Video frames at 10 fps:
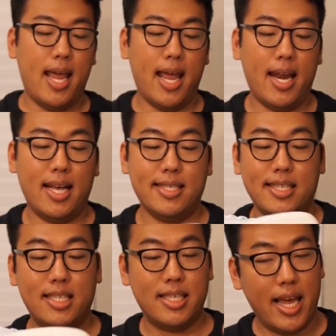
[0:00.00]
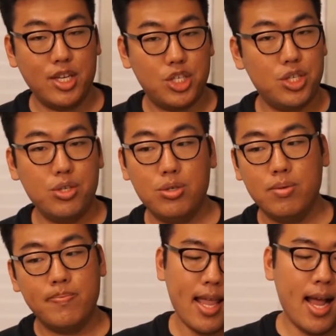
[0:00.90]
And as a skate shoe,
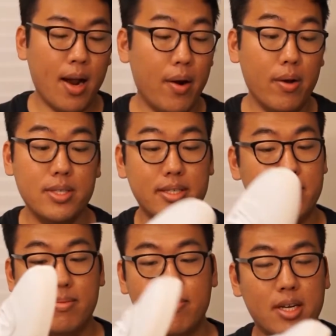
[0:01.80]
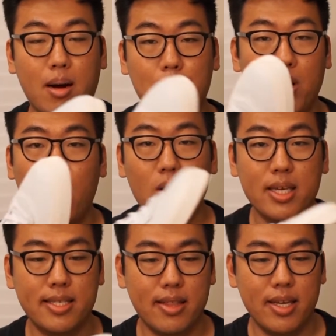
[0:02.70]
I don't know, just a couple of
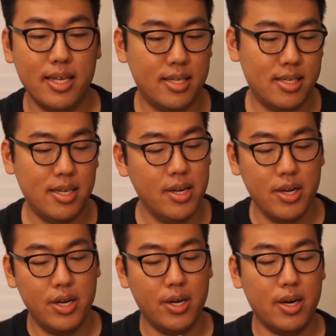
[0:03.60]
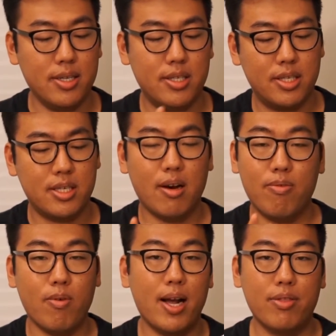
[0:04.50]
ollies in this, you're gonna
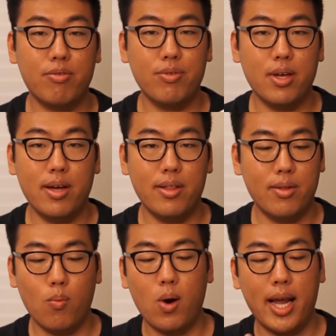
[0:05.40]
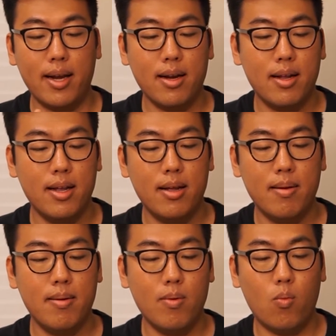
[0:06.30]
scuff right through the white
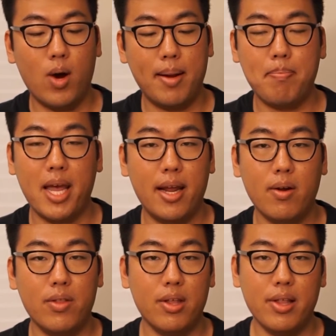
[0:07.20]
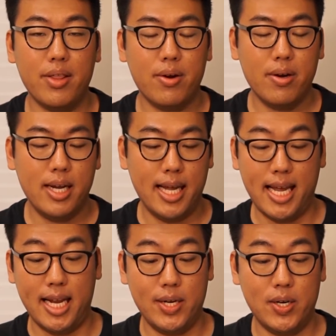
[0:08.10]
paint on the leather,
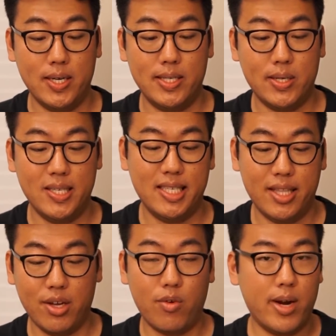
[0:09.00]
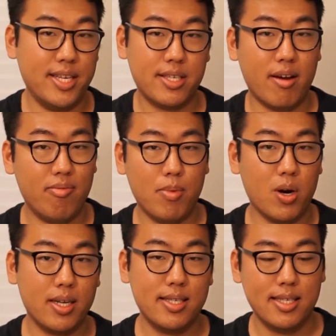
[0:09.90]
and you're gonna start seeing the gray scuff
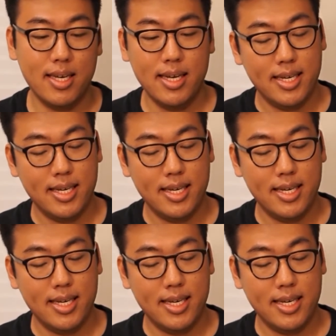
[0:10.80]
marks.